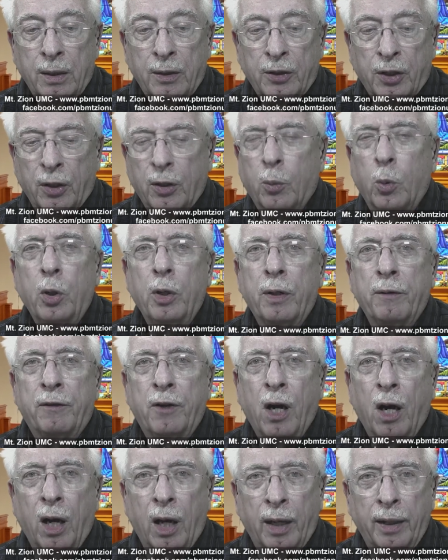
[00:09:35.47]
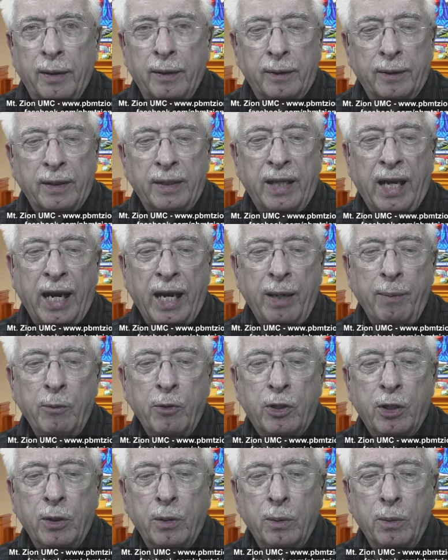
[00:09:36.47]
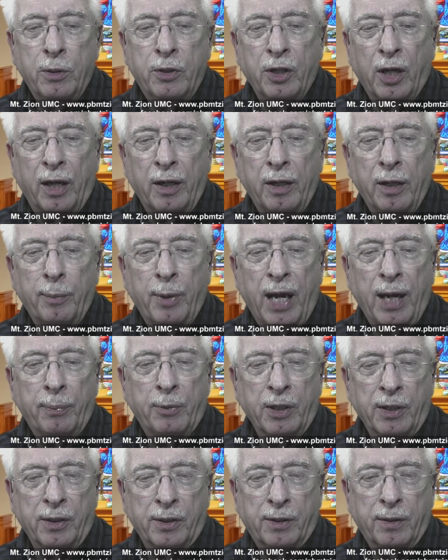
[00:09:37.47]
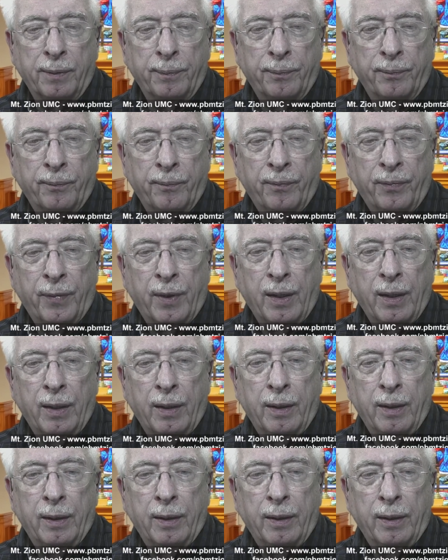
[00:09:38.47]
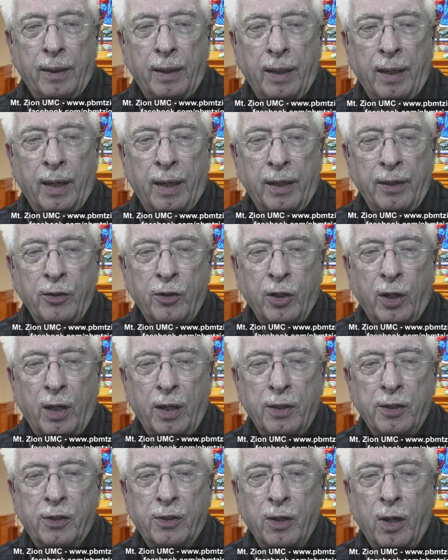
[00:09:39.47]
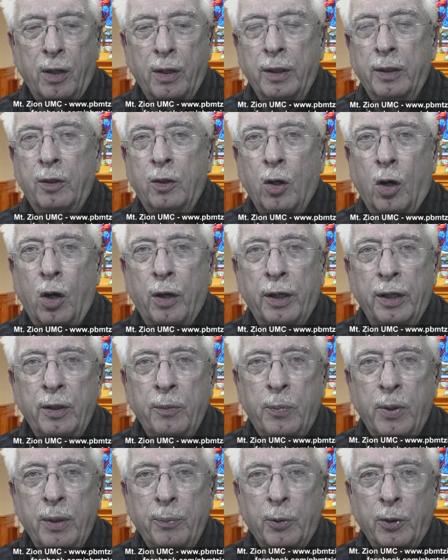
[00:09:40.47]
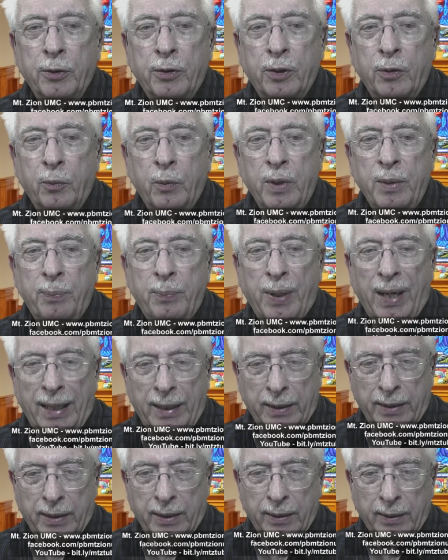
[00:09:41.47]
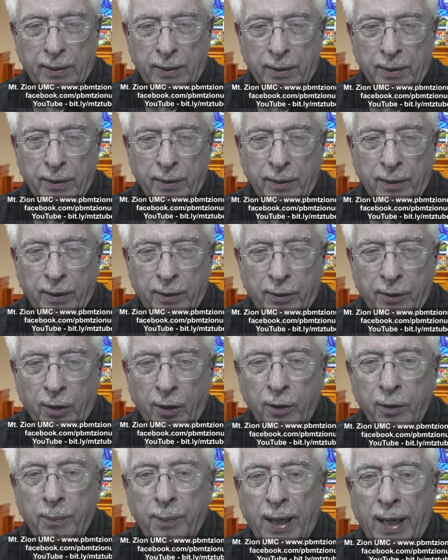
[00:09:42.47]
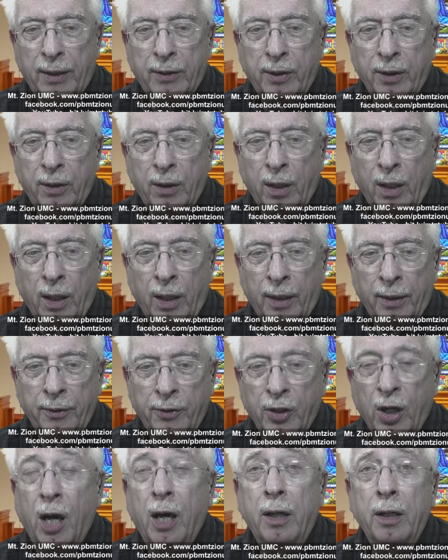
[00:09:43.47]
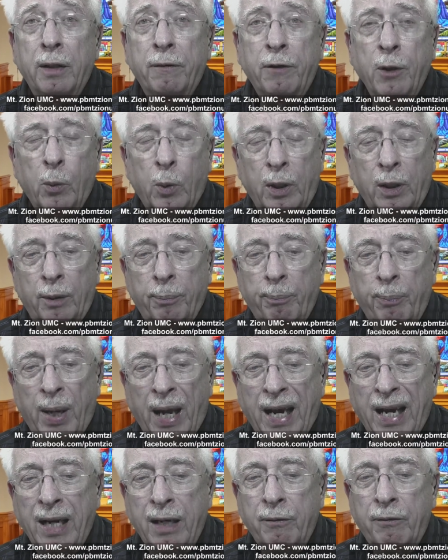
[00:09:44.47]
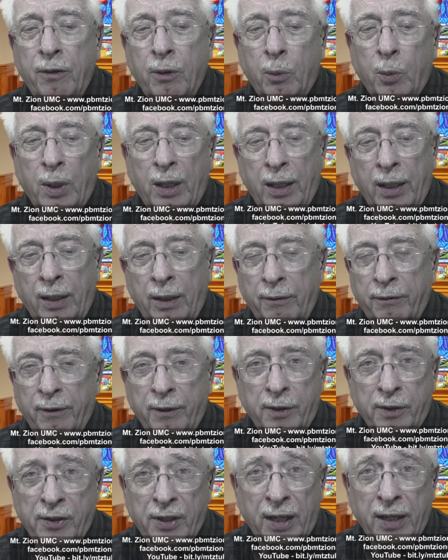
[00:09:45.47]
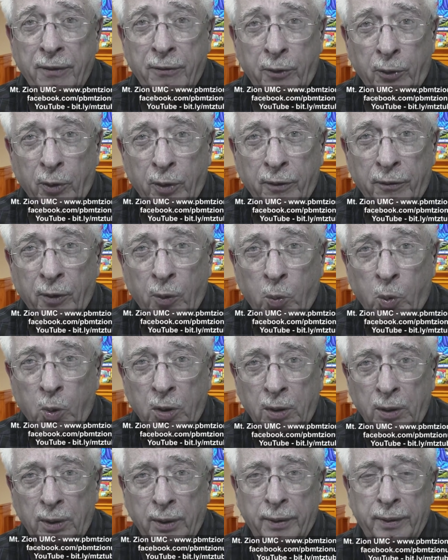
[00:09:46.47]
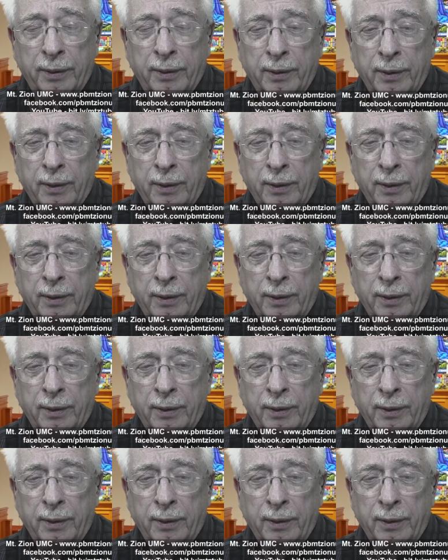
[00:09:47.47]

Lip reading: So the word of God came to John the Baptist. And John started calling people to repent, to turn back to God. John, if you will, paved the way for the Savior of the world.